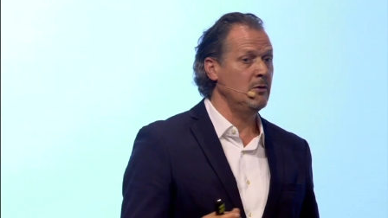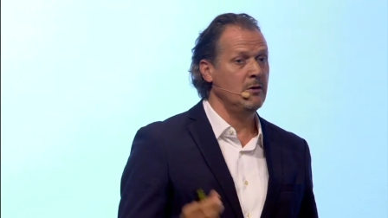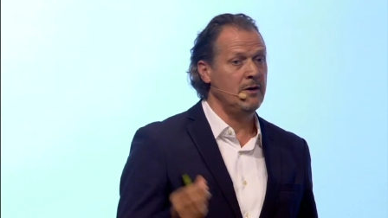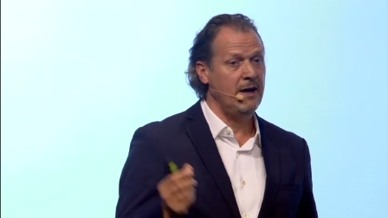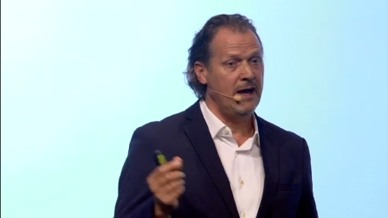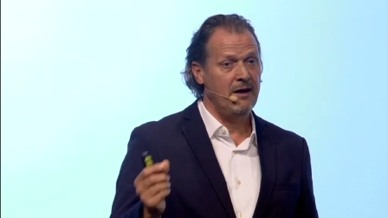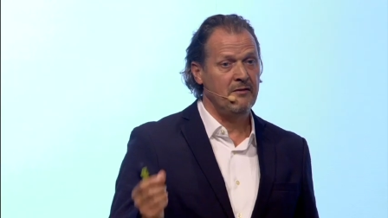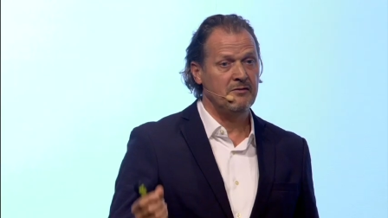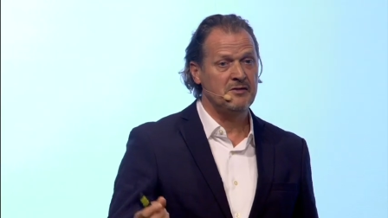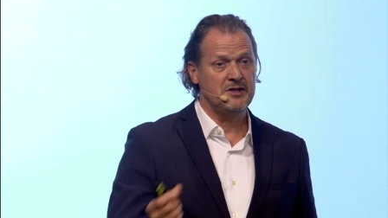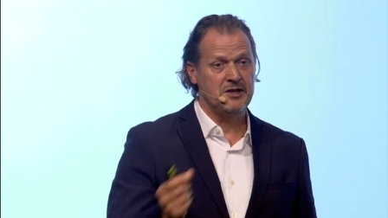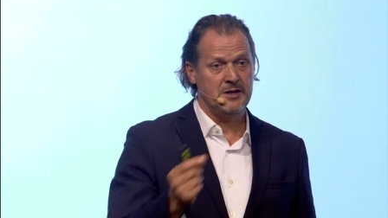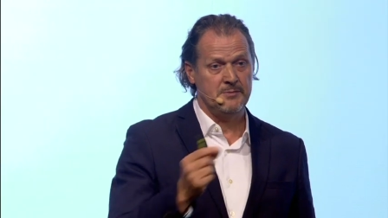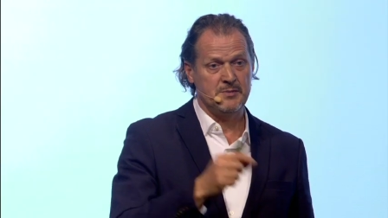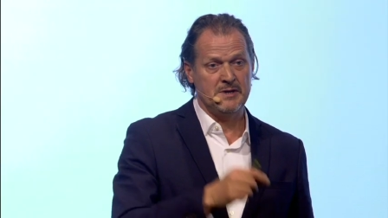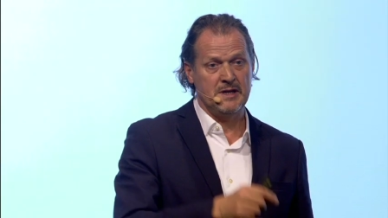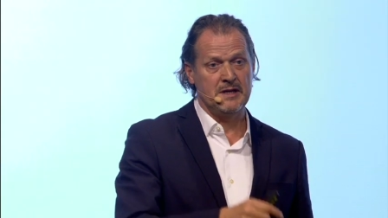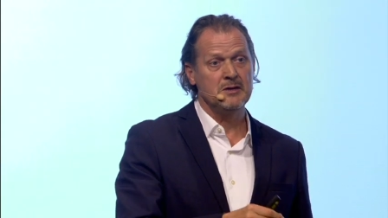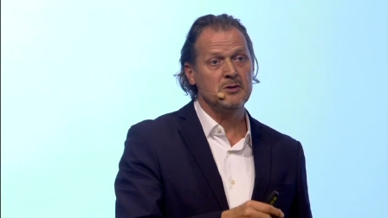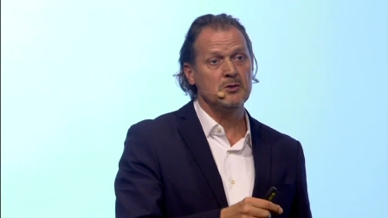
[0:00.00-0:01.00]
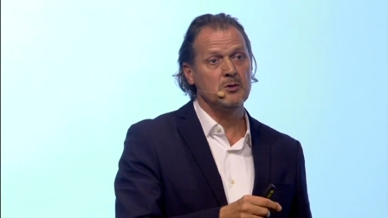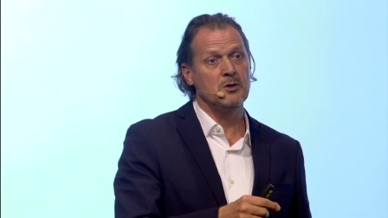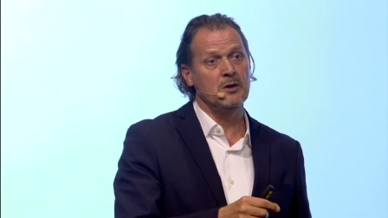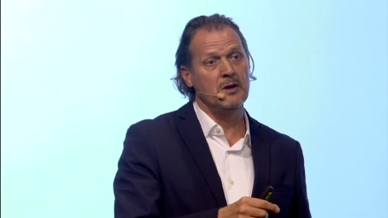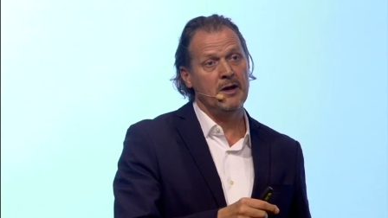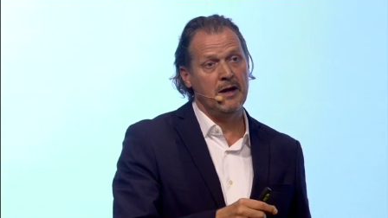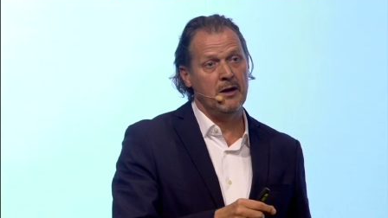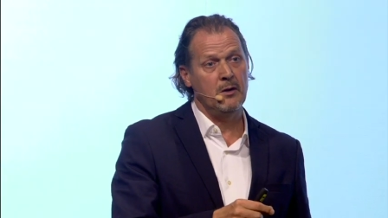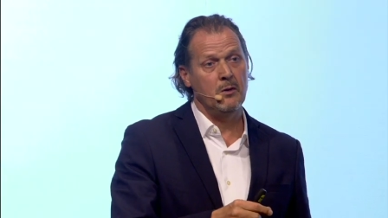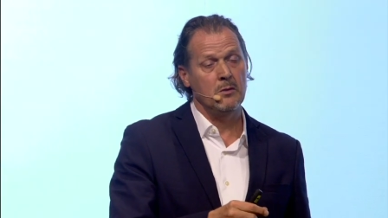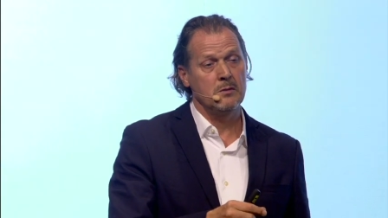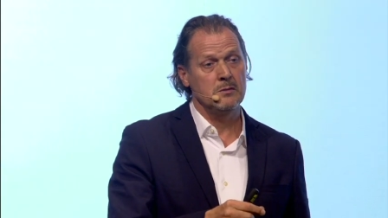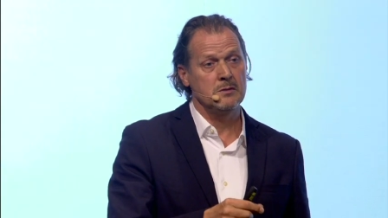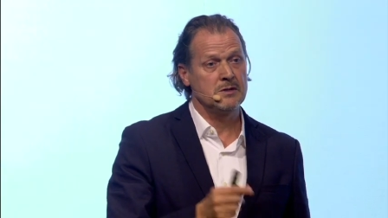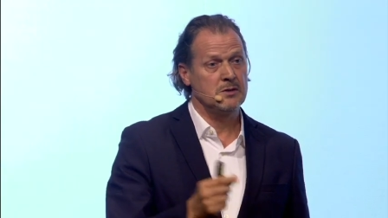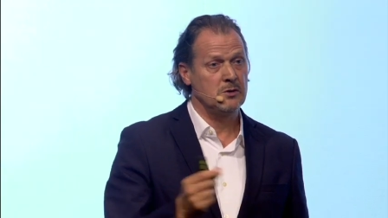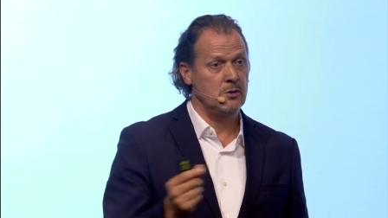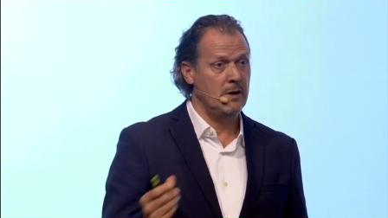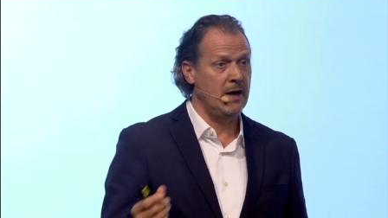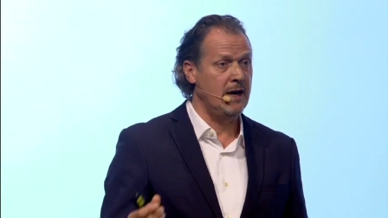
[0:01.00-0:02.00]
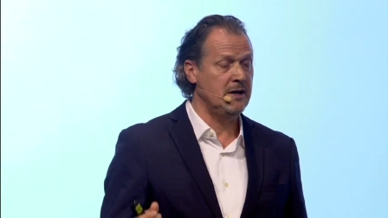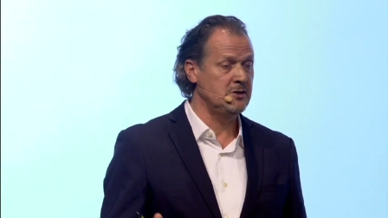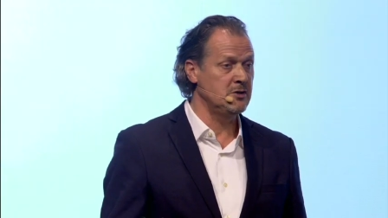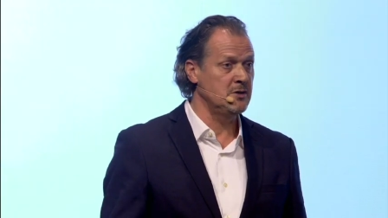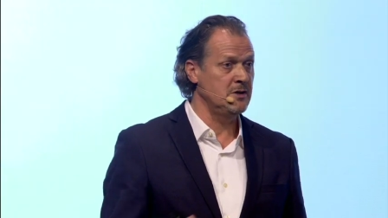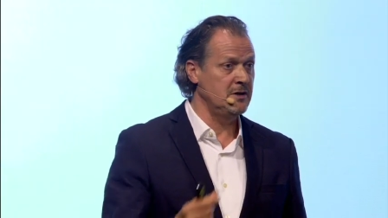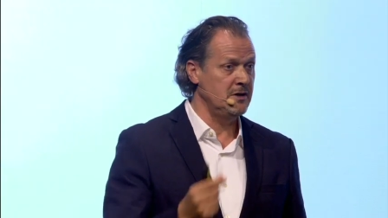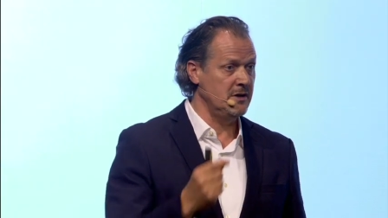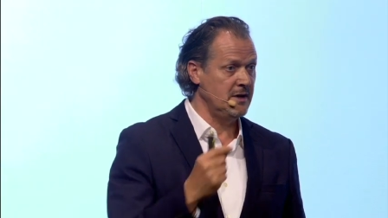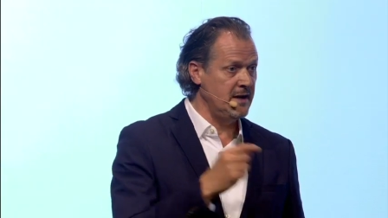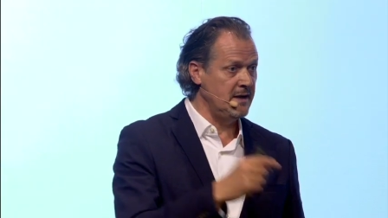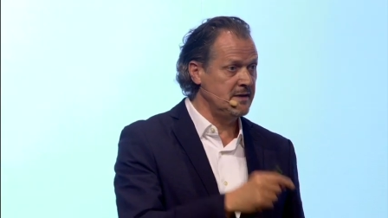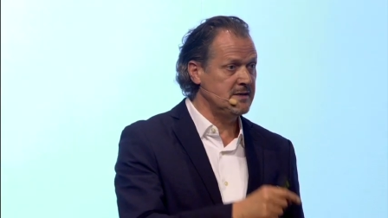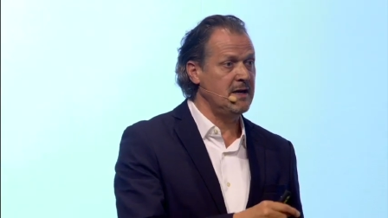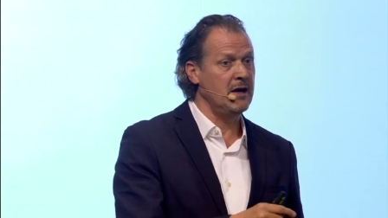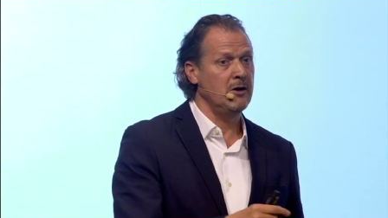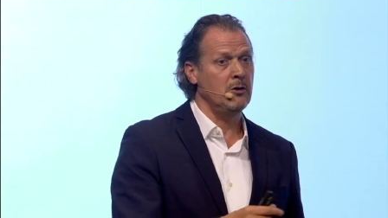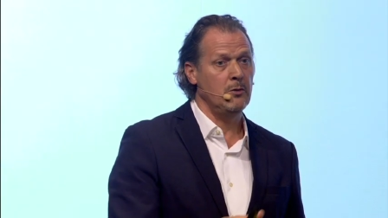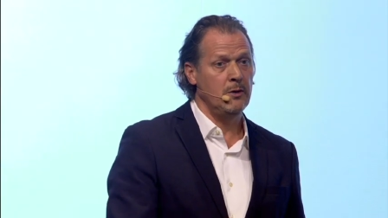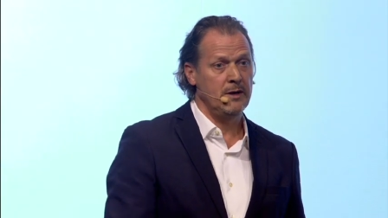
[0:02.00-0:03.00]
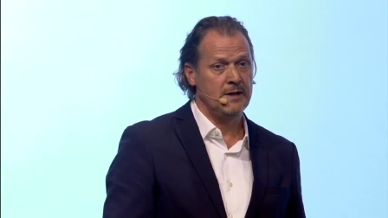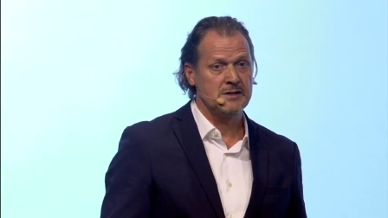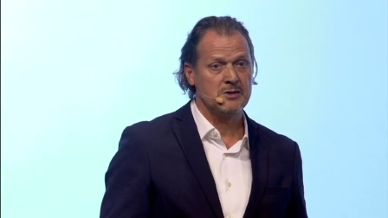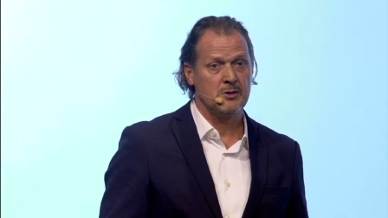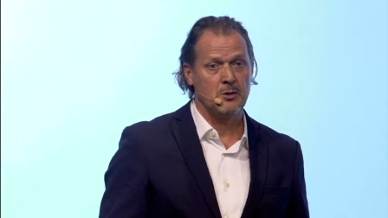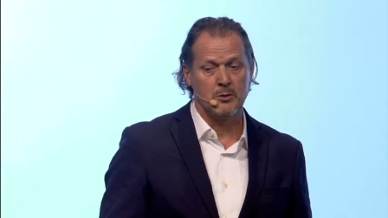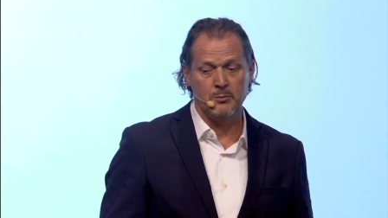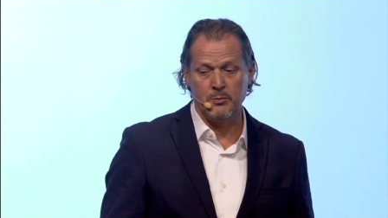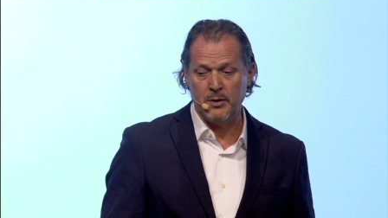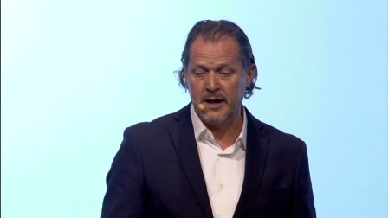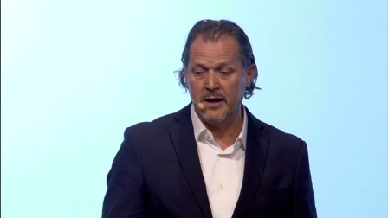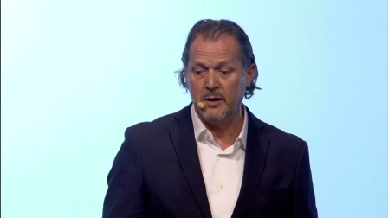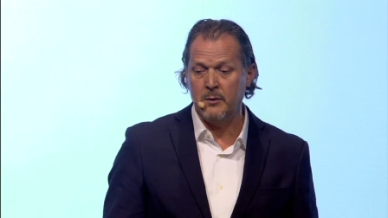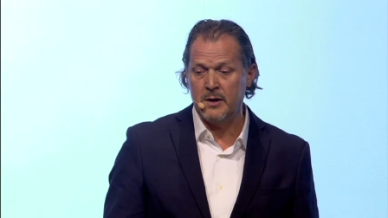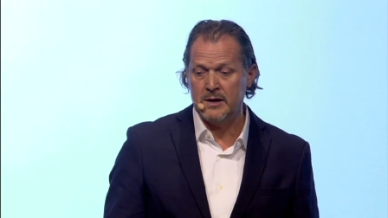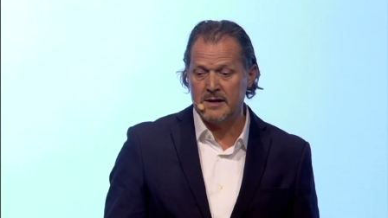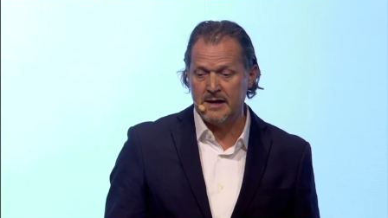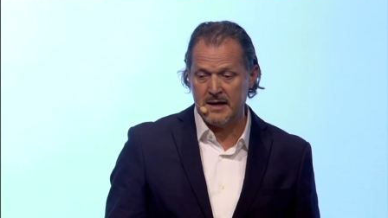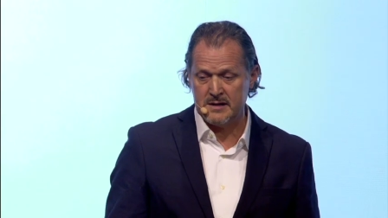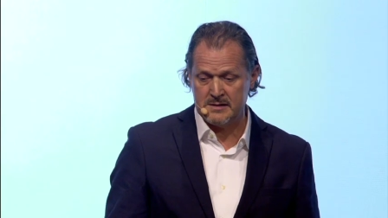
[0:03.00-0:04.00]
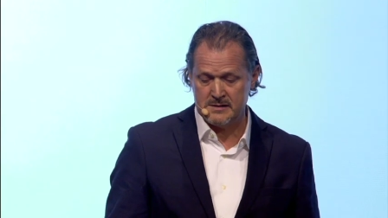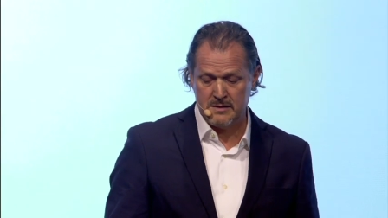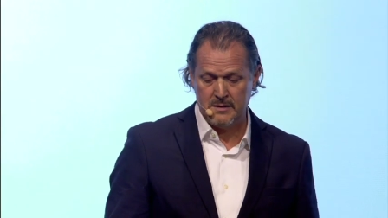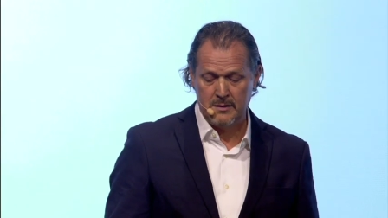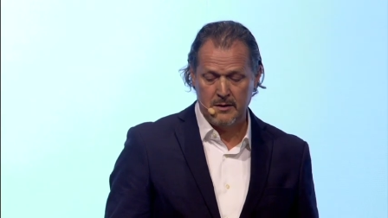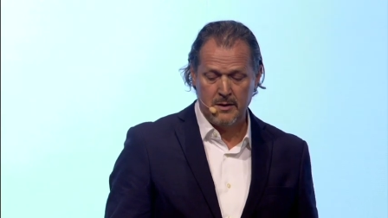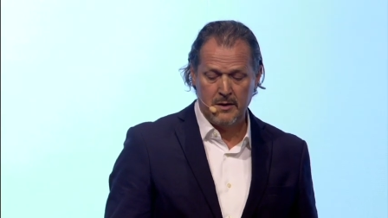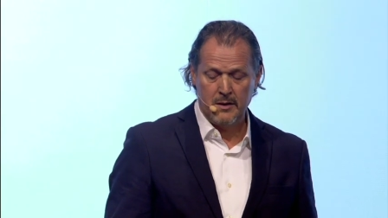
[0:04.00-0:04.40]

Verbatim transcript: or they have chips into the Lego, so actually the kids can already start playing with that.